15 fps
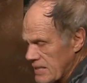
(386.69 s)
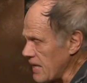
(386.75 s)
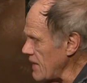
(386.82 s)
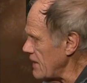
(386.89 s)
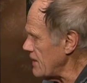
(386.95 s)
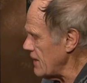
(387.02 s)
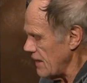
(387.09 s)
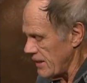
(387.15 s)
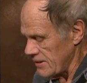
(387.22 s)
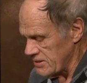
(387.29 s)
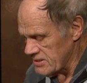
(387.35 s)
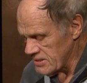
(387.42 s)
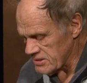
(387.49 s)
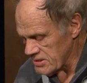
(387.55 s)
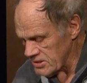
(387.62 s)
take uh,
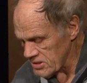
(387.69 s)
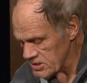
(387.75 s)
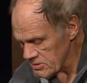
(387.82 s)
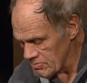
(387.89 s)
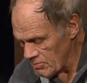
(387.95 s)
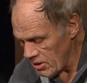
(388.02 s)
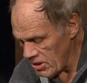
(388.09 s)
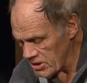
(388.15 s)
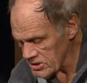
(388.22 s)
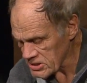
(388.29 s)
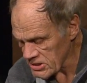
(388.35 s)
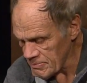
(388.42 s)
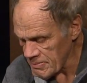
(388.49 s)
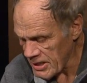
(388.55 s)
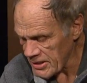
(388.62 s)
just the
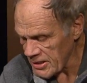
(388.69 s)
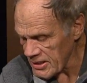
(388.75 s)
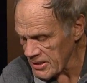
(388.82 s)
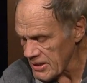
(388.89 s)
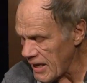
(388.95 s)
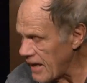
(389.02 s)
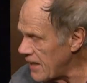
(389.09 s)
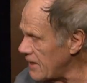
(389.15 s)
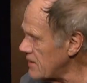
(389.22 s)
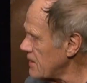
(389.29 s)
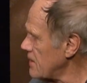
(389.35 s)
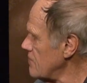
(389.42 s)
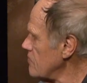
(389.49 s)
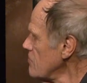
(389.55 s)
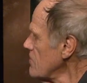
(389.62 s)
smallest amount of light
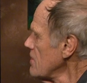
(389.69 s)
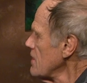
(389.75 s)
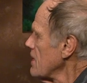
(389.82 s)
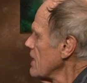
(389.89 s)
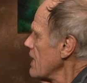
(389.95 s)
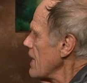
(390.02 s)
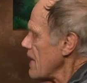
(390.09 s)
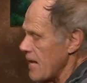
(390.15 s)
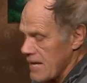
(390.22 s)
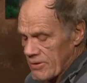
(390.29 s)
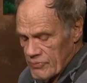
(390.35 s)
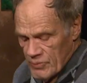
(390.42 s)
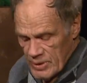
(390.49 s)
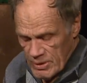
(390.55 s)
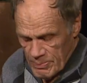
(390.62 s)

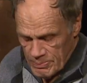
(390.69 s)
and we'll